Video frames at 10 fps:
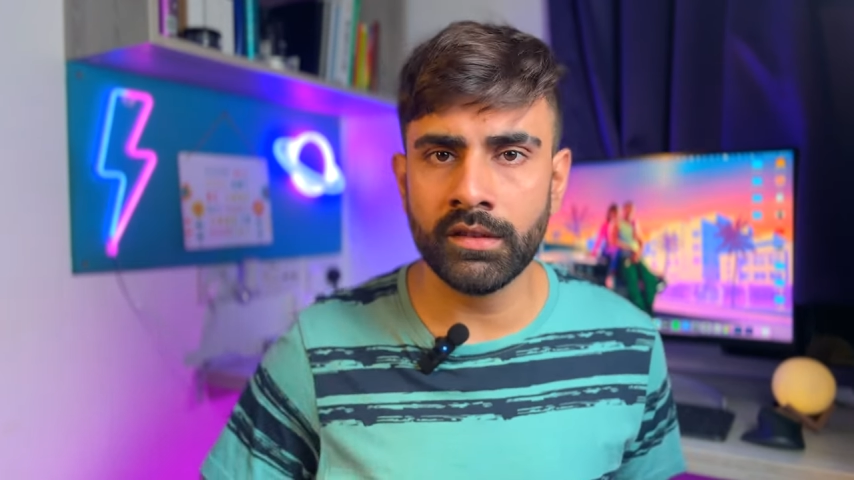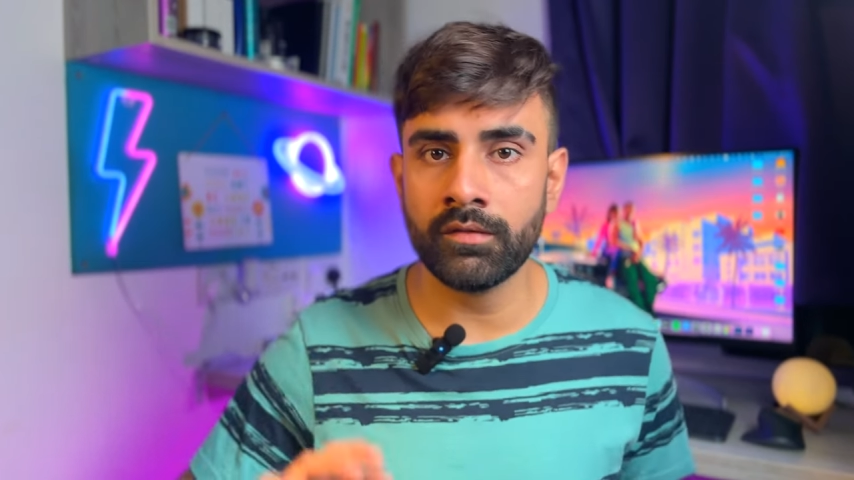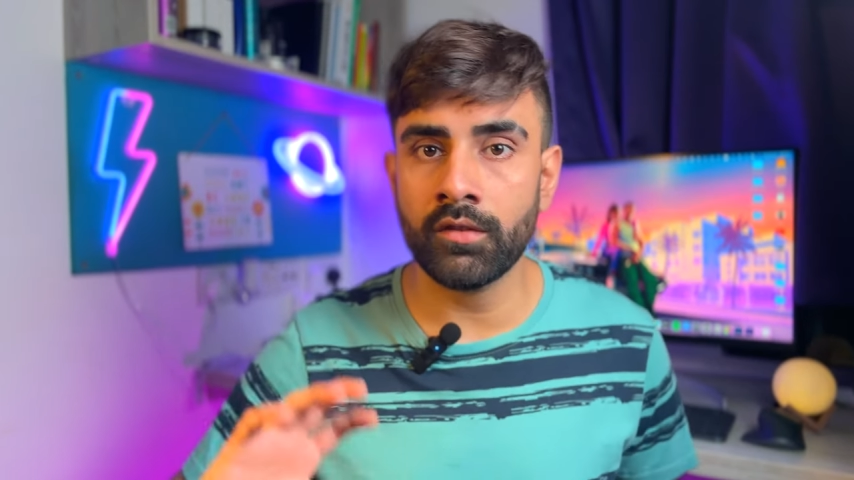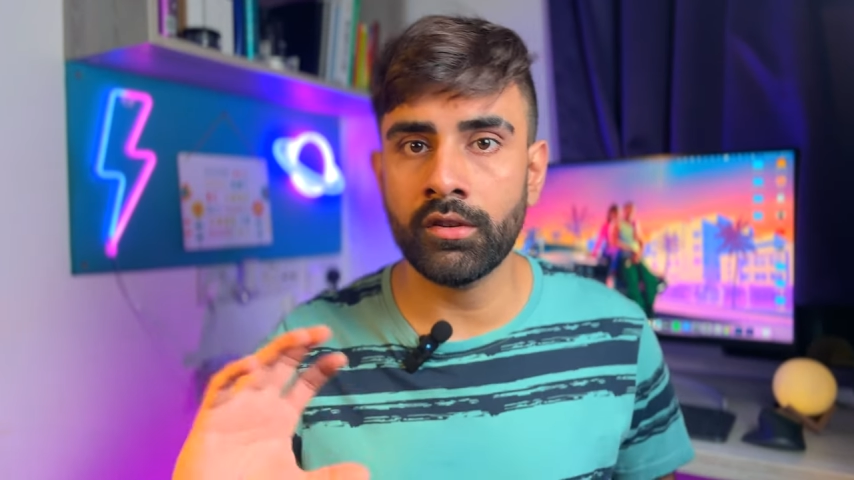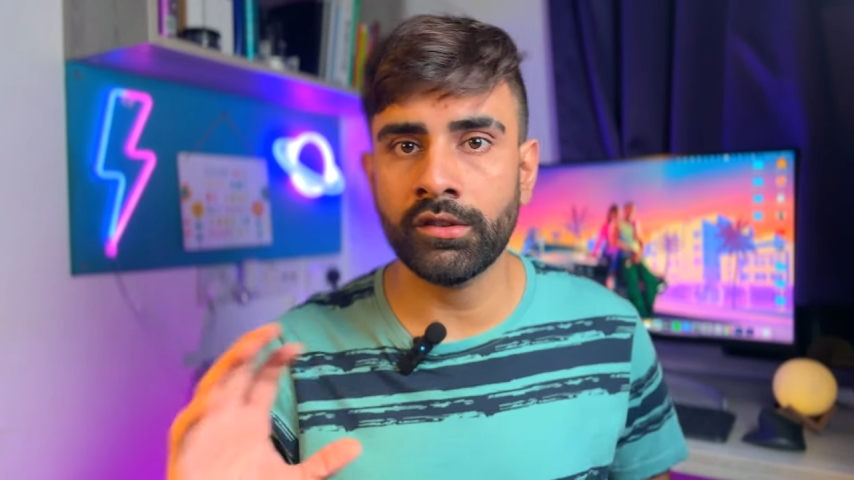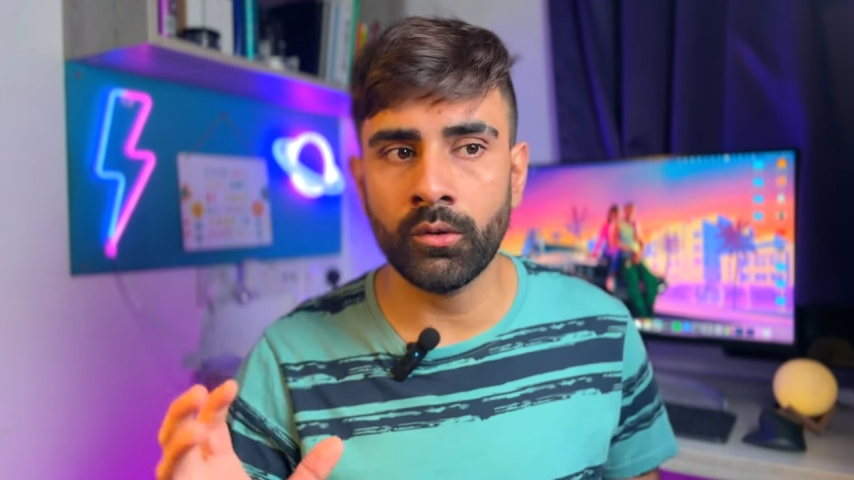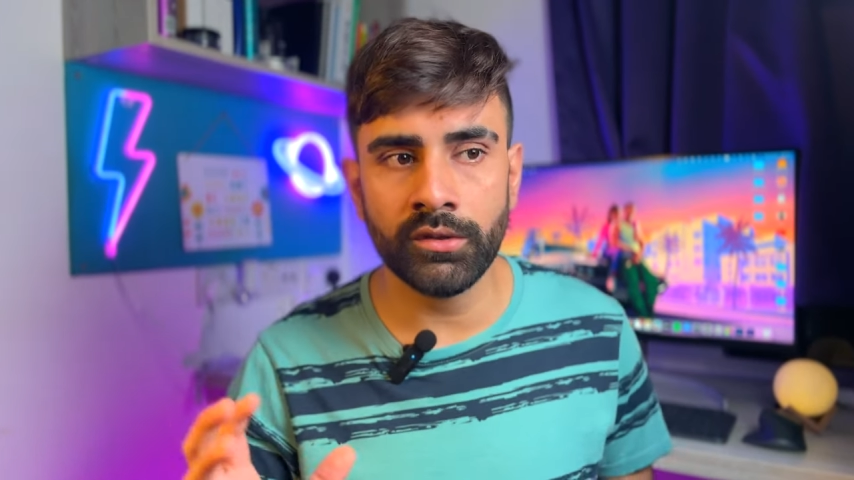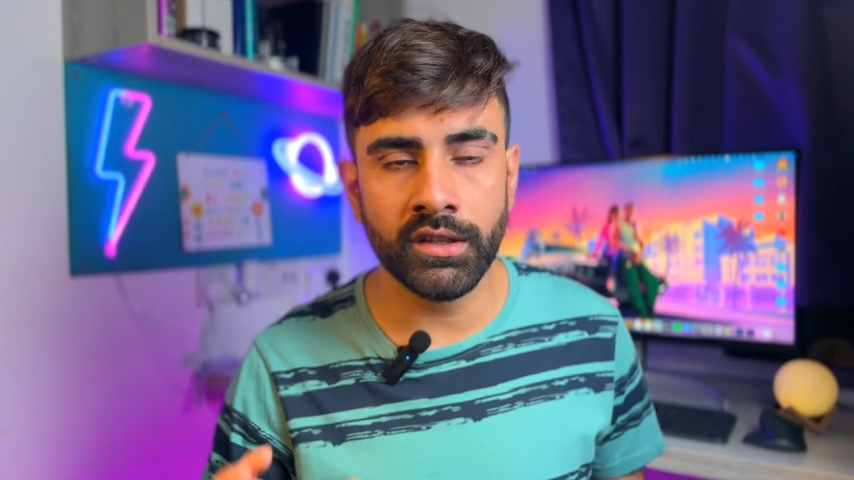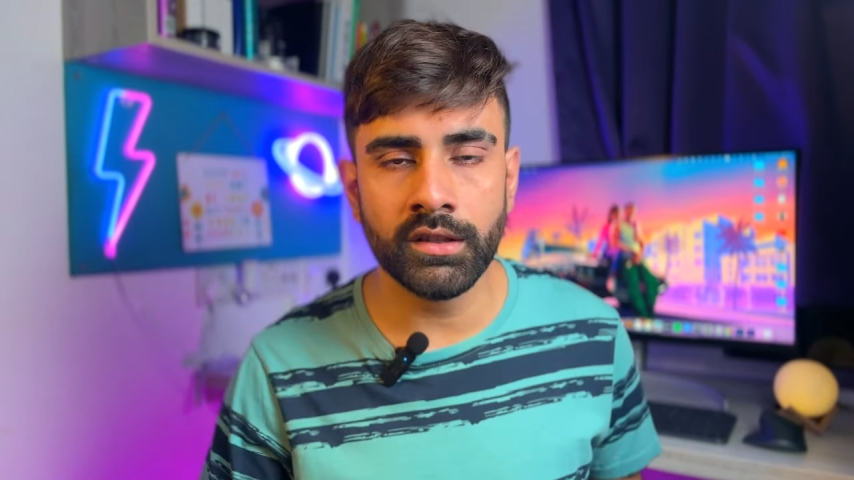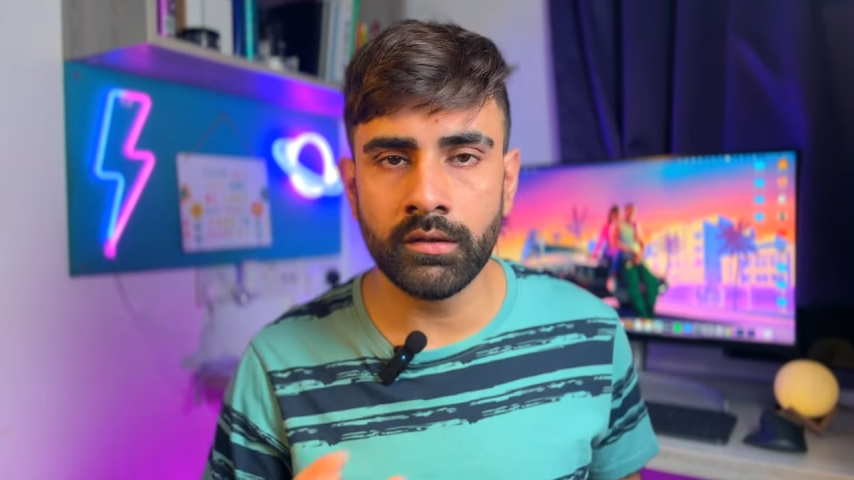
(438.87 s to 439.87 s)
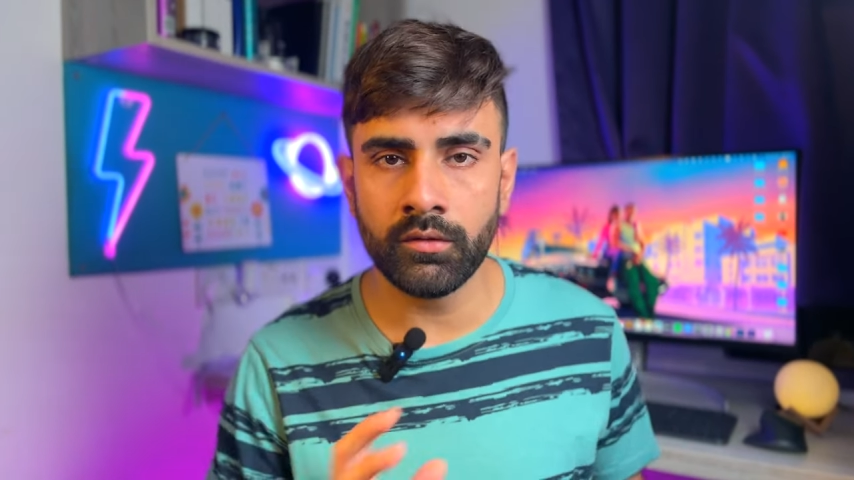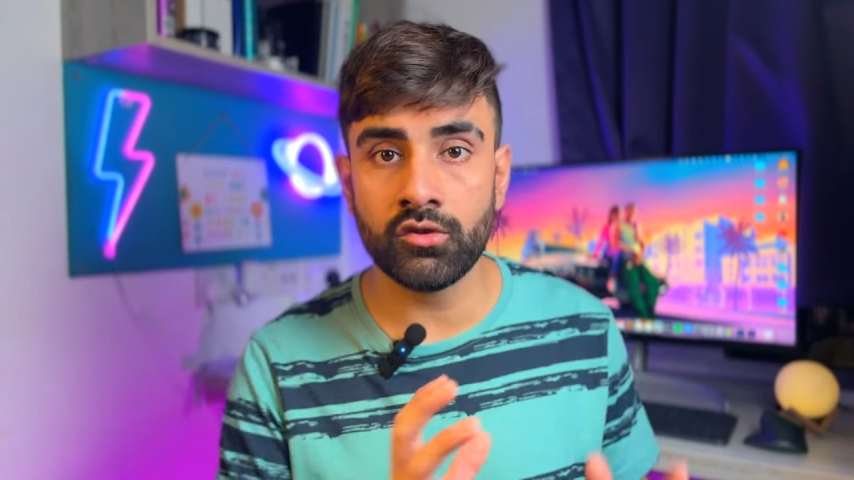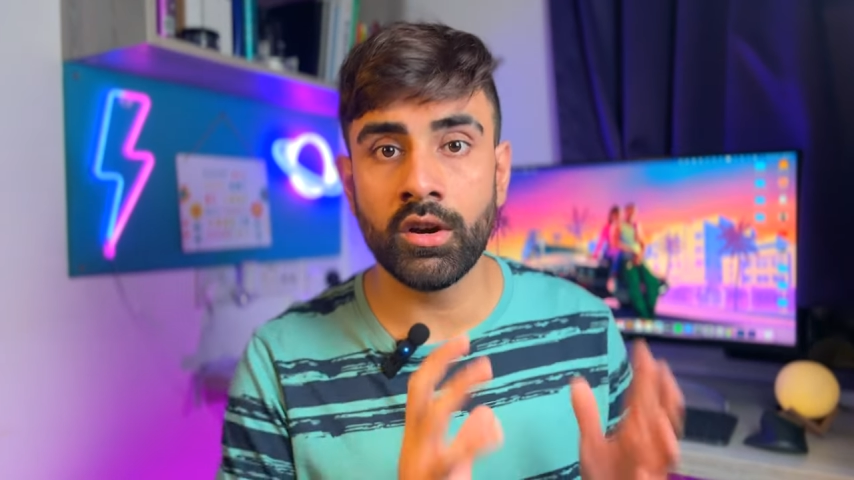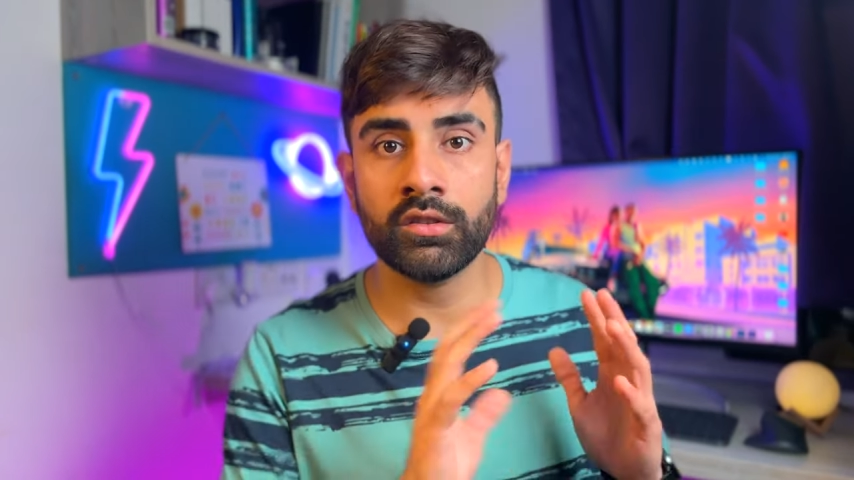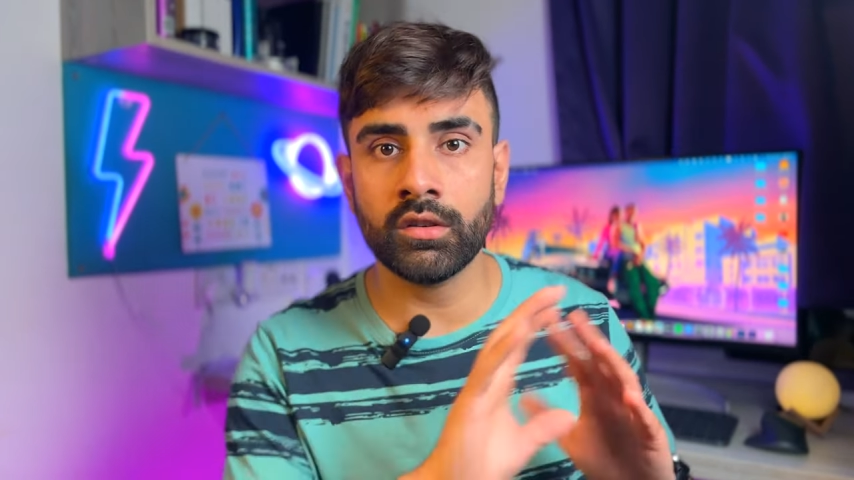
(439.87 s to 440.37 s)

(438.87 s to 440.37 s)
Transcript: different resources if you're trying